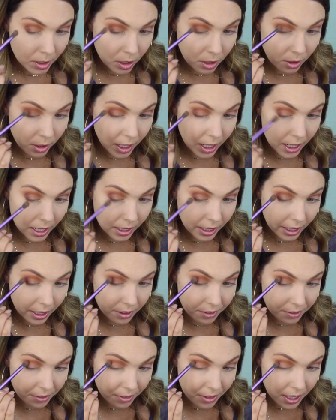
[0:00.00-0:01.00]
creating like
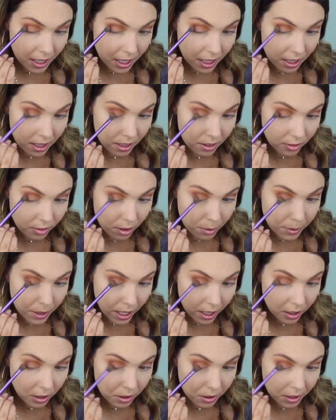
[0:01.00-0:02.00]
a V from
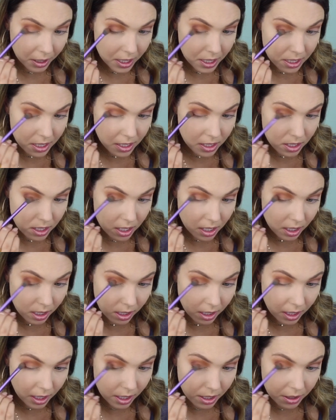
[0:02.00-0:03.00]
that crease to the
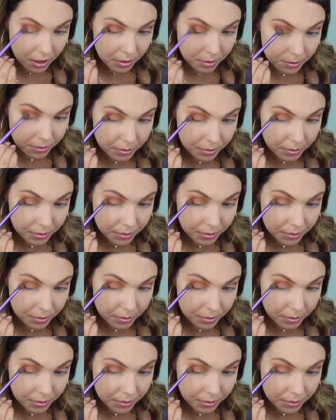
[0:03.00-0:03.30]
lid.